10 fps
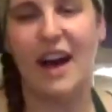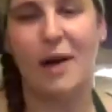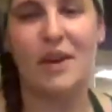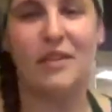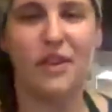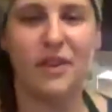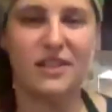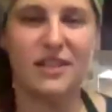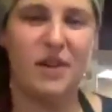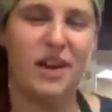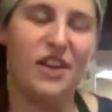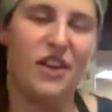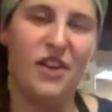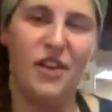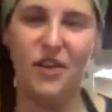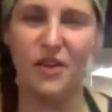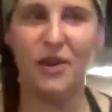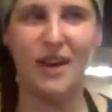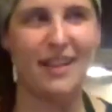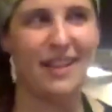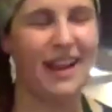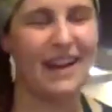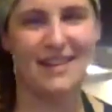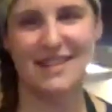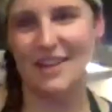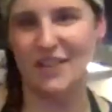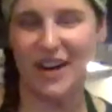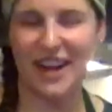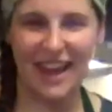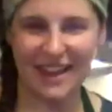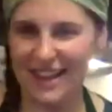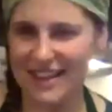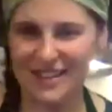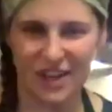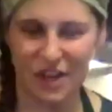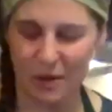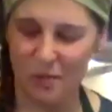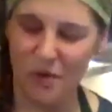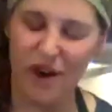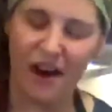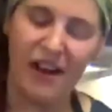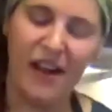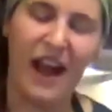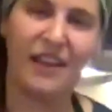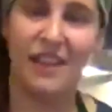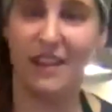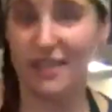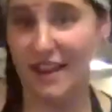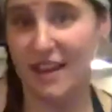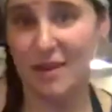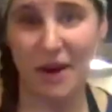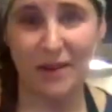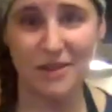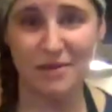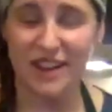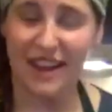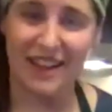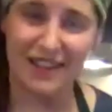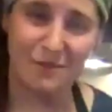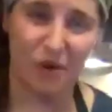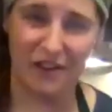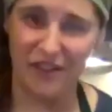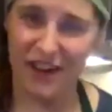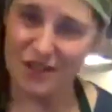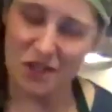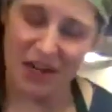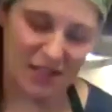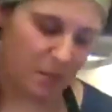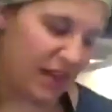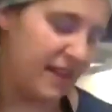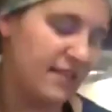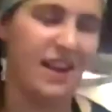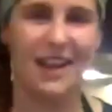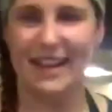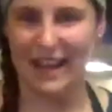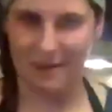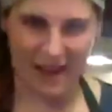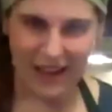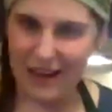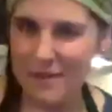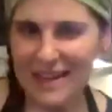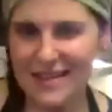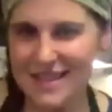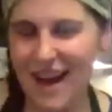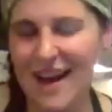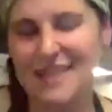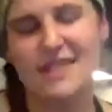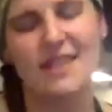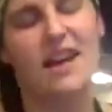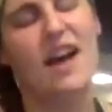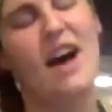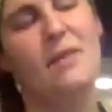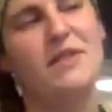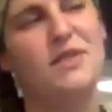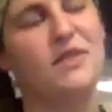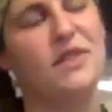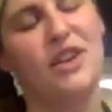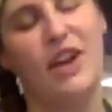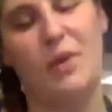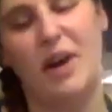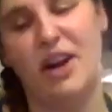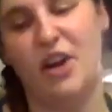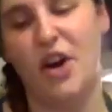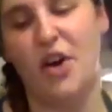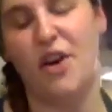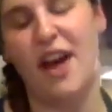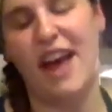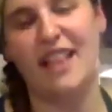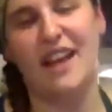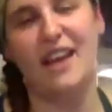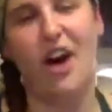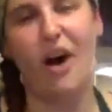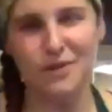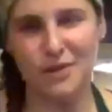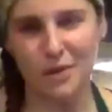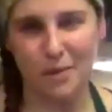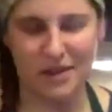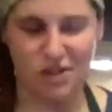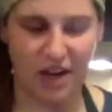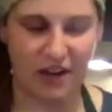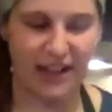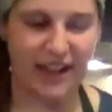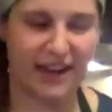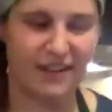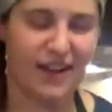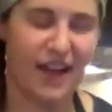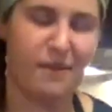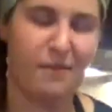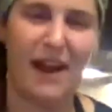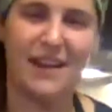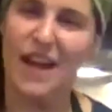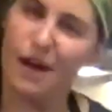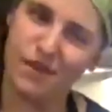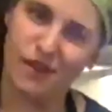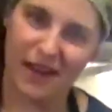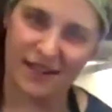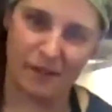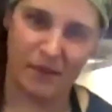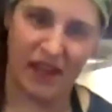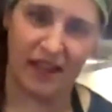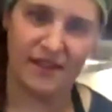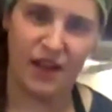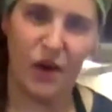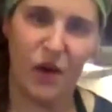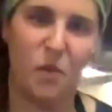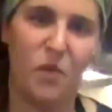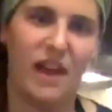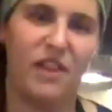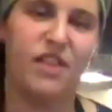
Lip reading: If you're someone who likes, if you're a kid that likes to cook more, I think thinking about something like these more advanced recipes, like making a meat sauce, is a really great way to go. And then also we'll be sharing, like I said, my adapted recipes with